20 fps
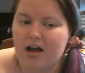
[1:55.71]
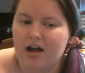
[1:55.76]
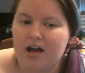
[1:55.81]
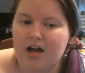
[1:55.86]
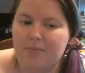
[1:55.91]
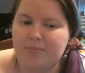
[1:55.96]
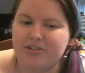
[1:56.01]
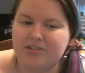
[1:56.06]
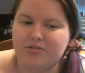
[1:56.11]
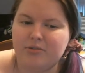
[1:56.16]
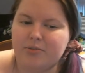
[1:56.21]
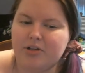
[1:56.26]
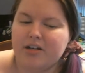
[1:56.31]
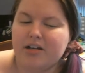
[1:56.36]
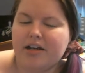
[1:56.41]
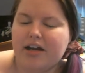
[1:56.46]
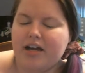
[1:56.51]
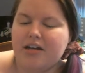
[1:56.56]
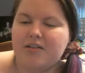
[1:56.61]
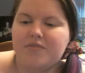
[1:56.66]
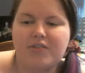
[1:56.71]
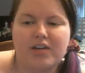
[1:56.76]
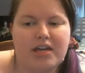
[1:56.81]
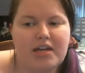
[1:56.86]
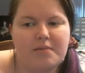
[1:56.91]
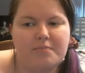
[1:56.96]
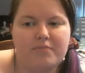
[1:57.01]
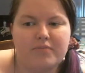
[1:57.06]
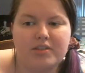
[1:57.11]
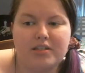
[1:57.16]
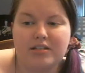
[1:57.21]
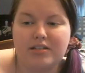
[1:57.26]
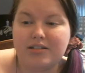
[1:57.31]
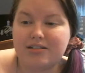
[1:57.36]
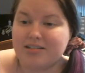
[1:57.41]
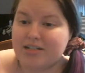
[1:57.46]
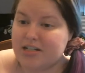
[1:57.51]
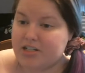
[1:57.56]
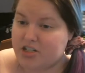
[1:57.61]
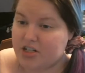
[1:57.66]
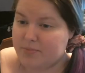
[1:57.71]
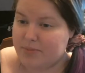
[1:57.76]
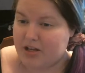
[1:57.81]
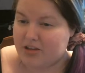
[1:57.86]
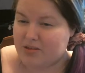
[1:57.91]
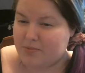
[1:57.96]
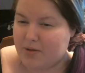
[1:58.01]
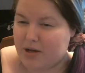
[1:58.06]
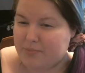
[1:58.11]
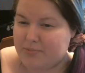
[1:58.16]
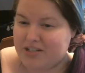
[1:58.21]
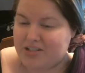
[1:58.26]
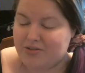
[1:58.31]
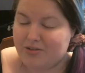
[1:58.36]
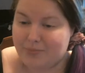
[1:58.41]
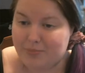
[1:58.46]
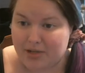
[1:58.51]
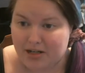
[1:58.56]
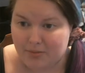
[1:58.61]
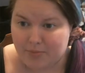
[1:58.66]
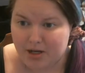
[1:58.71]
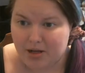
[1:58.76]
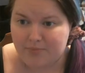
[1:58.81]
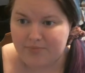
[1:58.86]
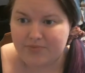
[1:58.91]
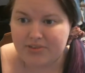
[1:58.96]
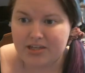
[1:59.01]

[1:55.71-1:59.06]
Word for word: And so I'm going to kind of keep the discussion about the puppy to a minimum.